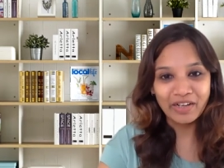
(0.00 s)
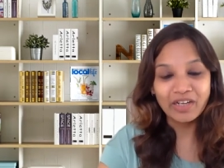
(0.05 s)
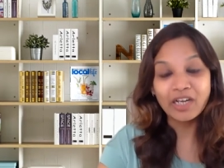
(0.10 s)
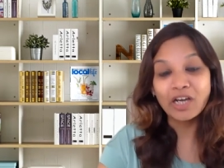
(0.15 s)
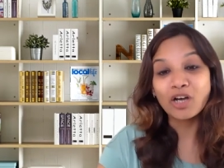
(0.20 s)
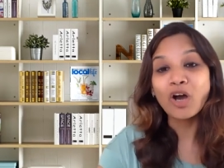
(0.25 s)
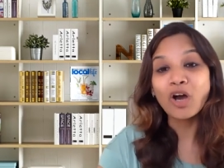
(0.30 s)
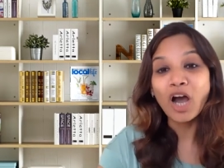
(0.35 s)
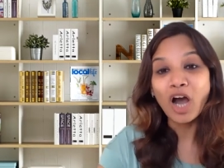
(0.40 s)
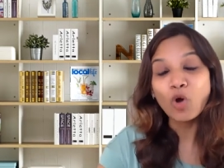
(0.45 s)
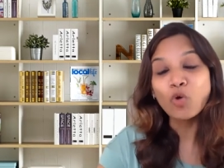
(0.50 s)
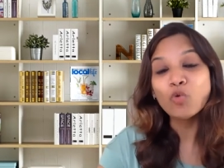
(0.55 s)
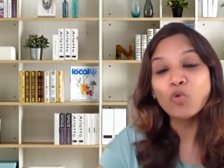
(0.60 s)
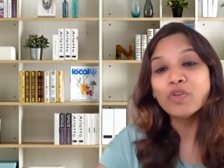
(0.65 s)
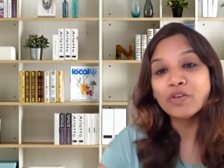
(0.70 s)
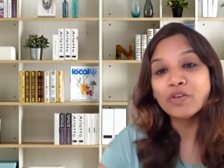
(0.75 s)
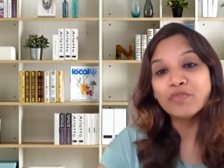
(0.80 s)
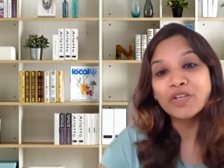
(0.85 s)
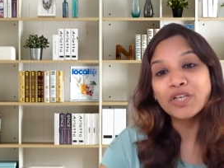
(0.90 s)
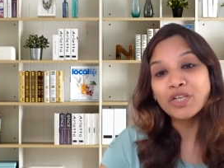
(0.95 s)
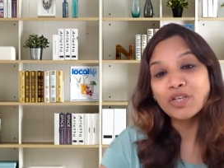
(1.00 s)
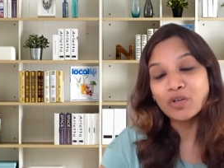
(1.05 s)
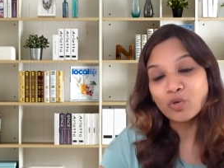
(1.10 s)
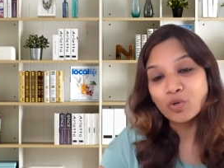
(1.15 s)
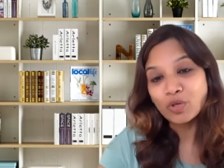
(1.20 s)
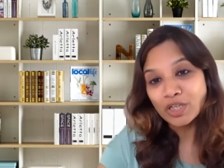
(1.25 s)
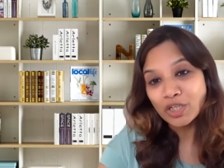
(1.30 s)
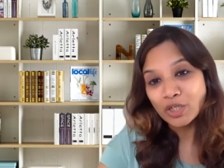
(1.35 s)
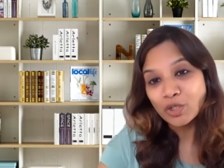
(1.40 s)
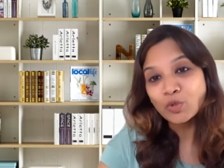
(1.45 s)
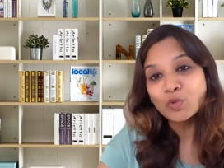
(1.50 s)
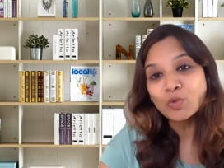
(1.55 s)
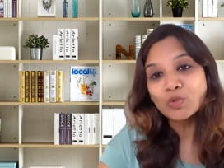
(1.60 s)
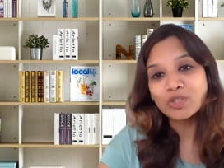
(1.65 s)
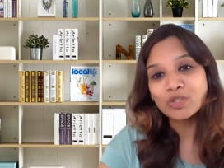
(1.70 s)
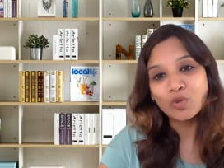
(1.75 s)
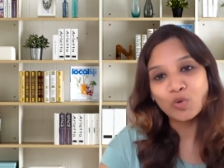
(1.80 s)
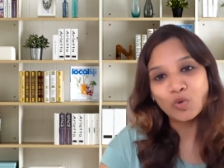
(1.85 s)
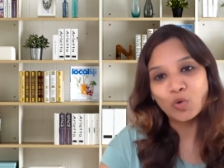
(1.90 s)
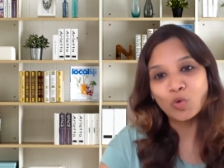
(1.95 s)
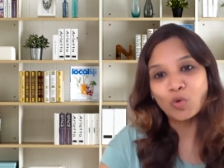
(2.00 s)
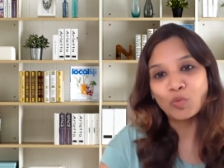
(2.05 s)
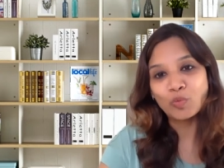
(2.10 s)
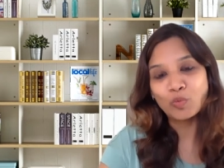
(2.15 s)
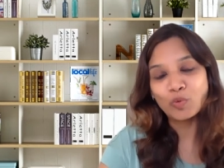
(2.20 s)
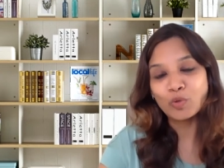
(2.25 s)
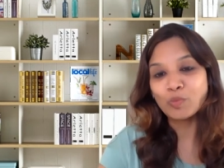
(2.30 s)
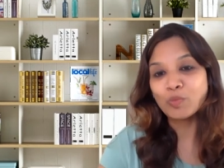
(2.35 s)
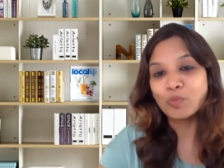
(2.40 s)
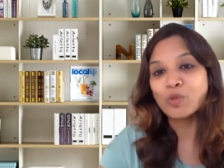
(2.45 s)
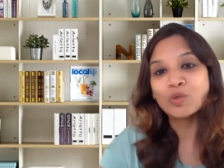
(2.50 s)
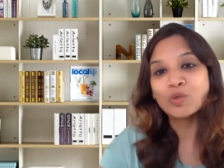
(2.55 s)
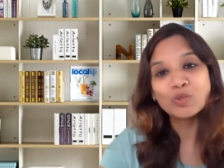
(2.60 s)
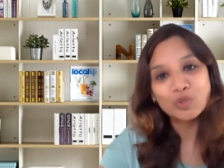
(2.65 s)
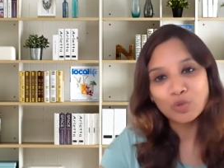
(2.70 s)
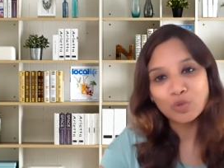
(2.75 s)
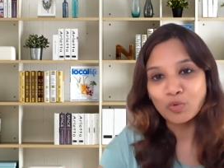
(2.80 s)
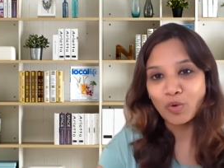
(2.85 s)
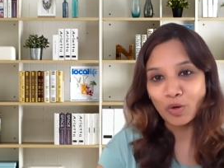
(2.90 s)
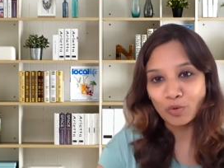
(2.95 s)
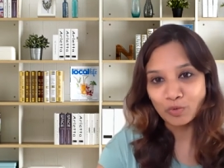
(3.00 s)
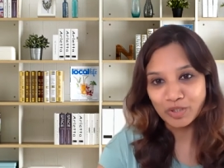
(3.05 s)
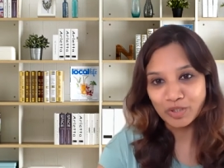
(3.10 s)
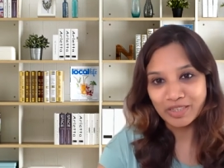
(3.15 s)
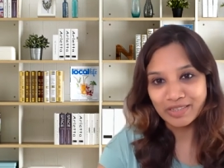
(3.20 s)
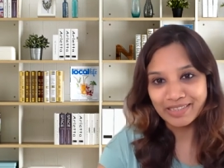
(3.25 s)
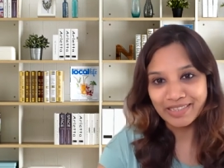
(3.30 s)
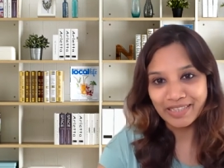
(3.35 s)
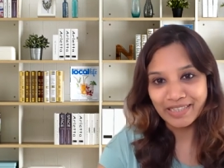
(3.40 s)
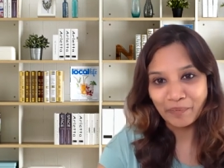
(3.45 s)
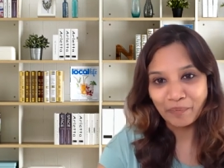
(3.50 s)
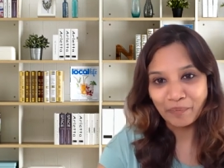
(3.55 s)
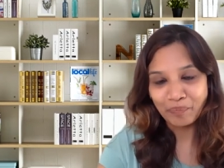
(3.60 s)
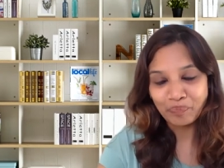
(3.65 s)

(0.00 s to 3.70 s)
Now, how will we use Ho'oponopono throughout the day?